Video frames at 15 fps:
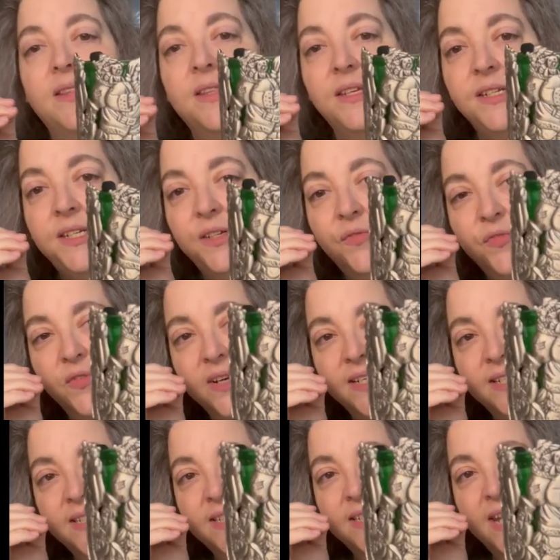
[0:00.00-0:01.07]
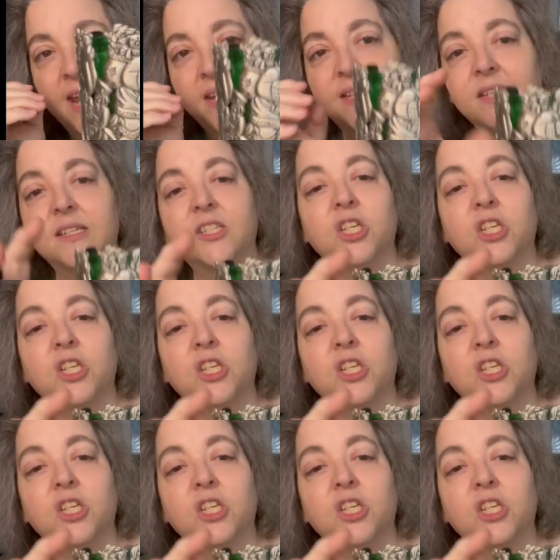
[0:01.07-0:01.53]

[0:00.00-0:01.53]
the different Santas.